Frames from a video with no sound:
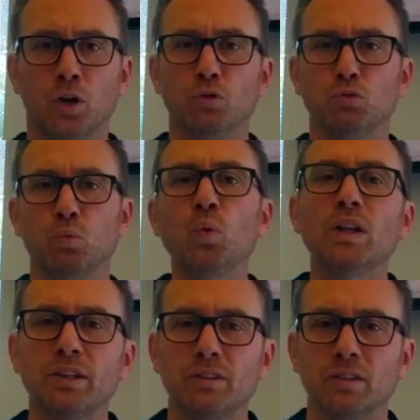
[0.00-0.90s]
who's
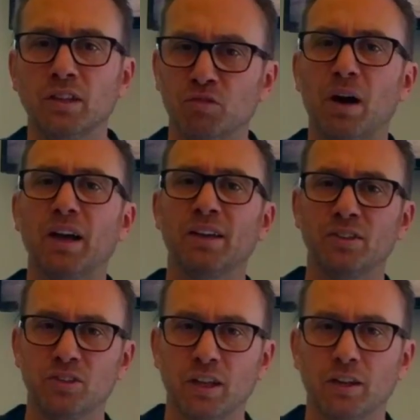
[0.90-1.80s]
willing to live by
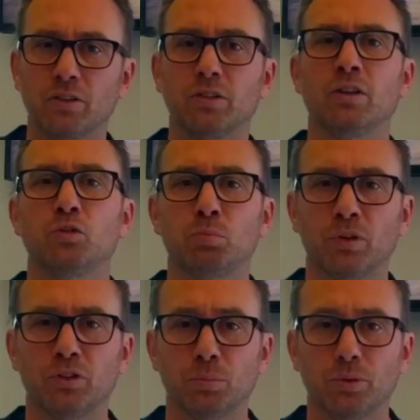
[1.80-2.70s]
His standards and His
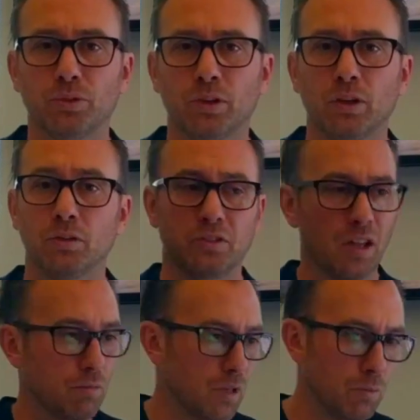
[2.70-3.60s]
principles. Does
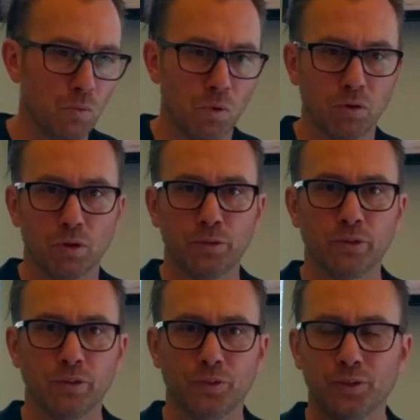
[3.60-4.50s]
that mean we won't go through
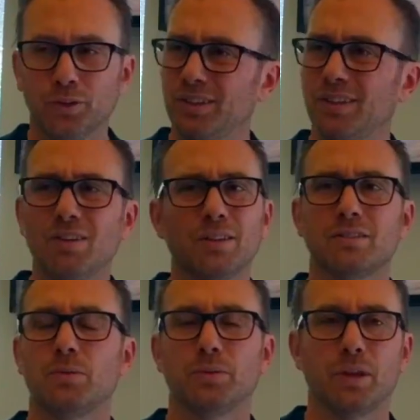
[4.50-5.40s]
difficulty? No,
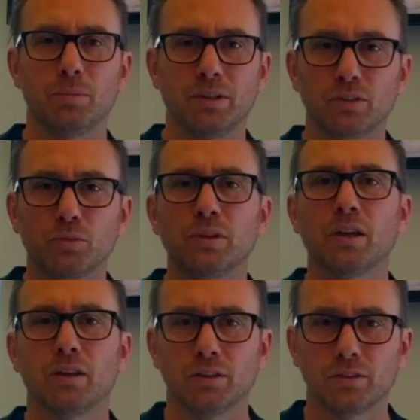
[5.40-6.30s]
that's not what that means. That's
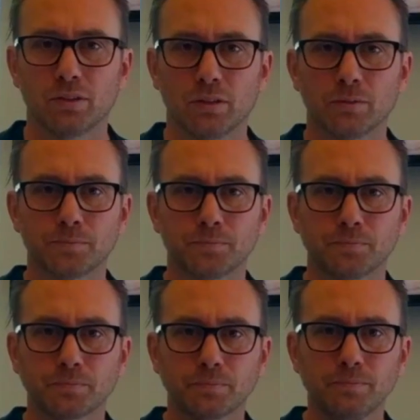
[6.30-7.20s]
ridiculous.
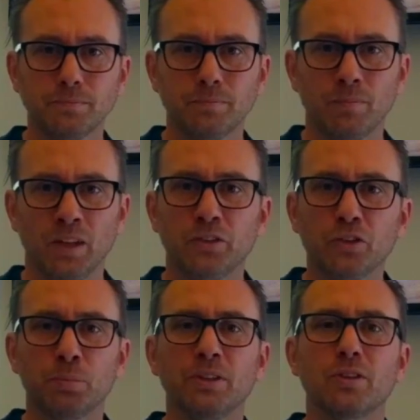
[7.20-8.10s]
It
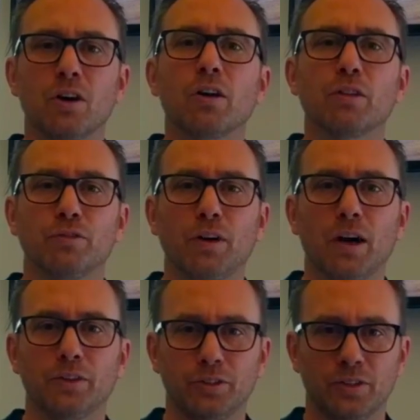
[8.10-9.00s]
just means the heart of the
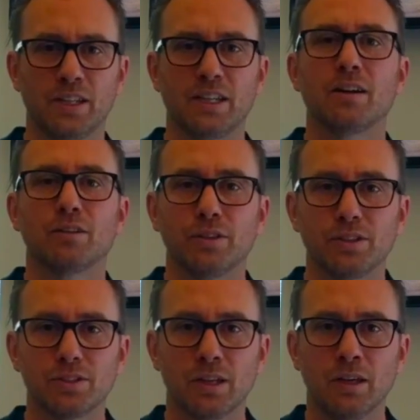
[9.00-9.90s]
Father is to take care of
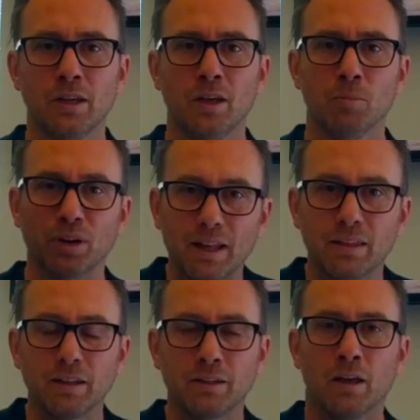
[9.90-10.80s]
us. But I
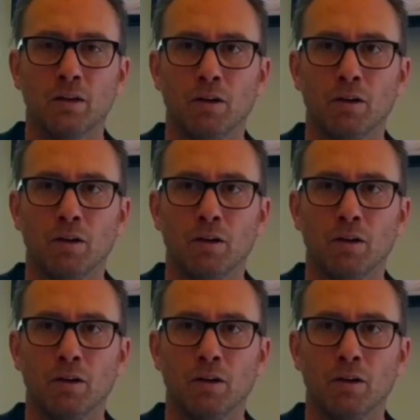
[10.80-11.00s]
think